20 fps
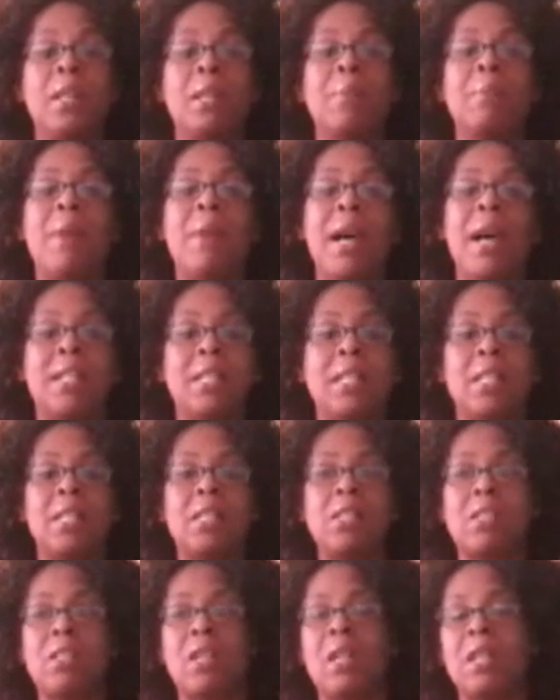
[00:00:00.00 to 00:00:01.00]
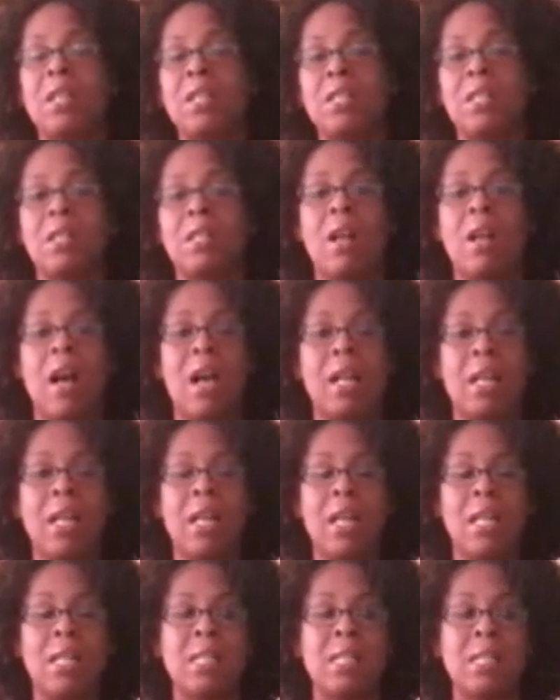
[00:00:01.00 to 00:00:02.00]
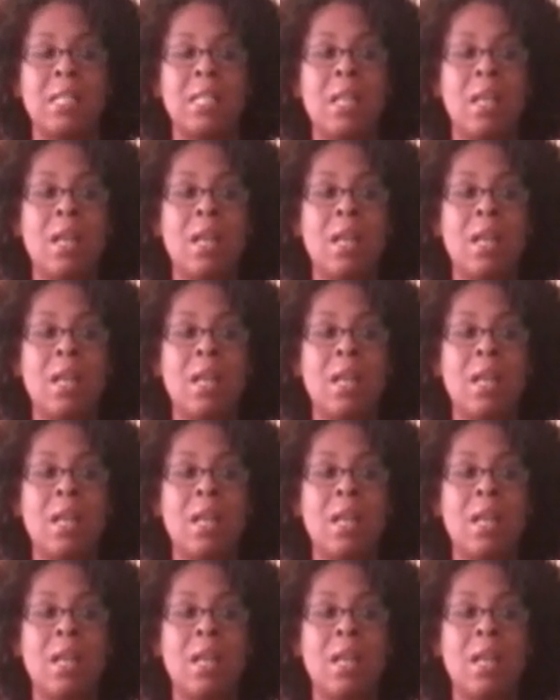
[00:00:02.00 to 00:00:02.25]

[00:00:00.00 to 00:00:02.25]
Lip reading: The mod didn't start till August.